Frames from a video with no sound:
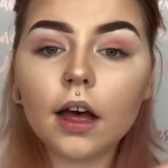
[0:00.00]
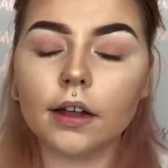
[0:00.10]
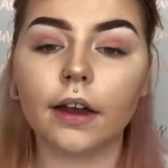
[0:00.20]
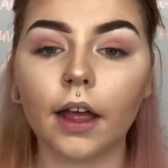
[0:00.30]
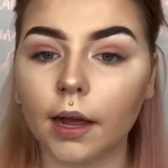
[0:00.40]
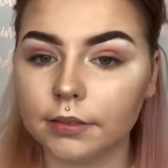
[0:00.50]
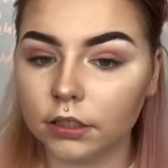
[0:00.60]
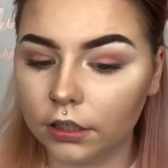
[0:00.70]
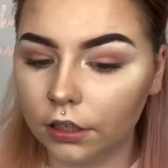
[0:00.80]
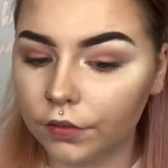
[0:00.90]
And I
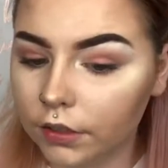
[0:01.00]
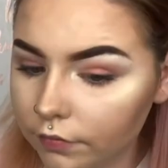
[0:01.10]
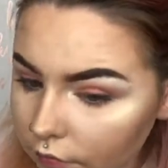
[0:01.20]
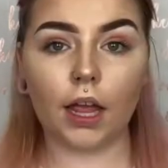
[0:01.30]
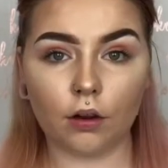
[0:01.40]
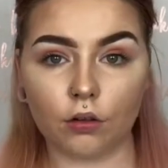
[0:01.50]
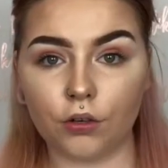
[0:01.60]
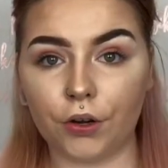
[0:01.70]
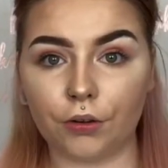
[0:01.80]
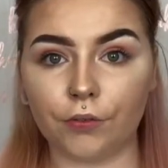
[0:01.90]
absolutely love it. And I'm going to
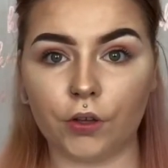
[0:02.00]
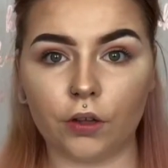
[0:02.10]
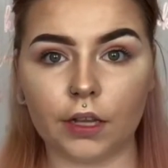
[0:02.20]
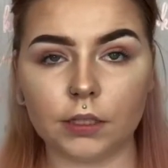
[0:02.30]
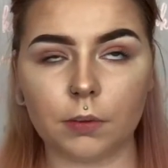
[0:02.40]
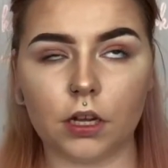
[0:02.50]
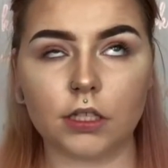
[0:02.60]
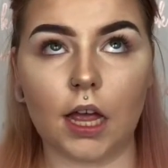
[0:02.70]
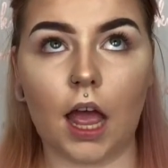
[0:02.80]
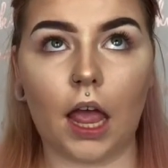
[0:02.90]
do a review on this
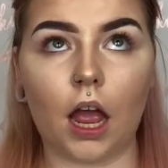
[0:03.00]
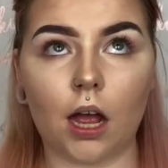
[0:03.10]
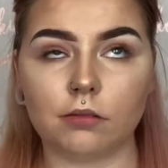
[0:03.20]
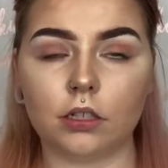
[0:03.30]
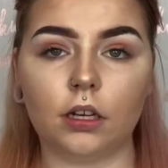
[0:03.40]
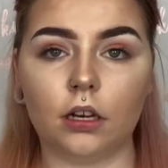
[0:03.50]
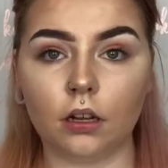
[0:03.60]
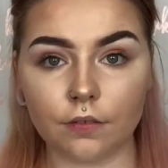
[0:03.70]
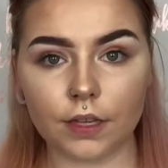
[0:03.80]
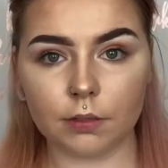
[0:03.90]
because I absolutely
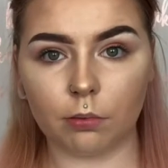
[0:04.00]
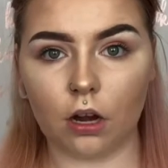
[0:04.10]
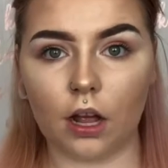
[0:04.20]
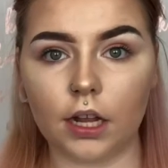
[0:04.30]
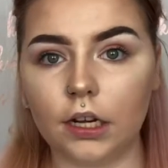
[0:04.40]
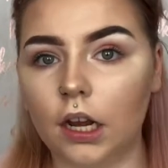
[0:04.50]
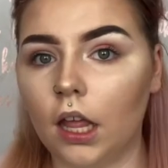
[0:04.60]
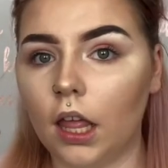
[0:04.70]
love this brand.